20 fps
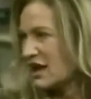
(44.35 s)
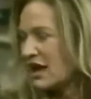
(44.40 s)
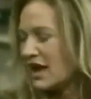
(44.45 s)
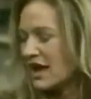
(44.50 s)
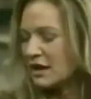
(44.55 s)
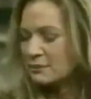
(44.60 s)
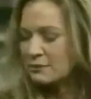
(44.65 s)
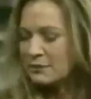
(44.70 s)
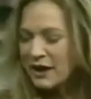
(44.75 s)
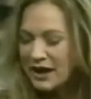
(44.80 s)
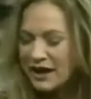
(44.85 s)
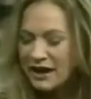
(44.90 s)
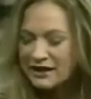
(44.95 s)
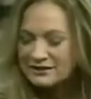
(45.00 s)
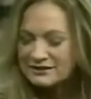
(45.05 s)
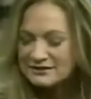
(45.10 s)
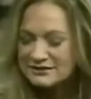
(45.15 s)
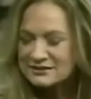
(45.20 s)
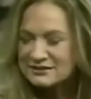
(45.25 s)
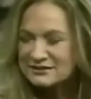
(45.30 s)
And
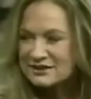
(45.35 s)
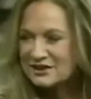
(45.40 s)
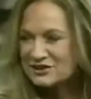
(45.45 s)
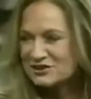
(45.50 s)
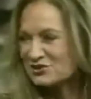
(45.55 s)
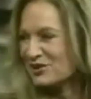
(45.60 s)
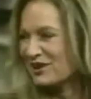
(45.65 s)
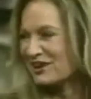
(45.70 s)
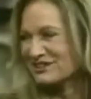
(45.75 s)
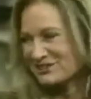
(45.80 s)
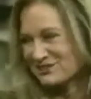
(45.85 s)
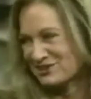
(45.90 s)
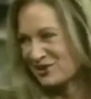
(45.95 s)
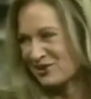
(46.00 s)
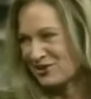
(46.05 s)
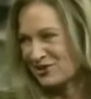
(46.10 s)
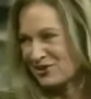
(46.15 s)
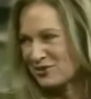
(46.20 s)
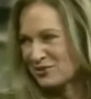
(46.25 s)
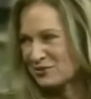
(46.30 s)
pets, as you guys
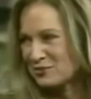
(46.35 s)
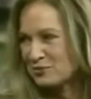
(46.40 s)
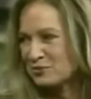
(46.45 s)
know,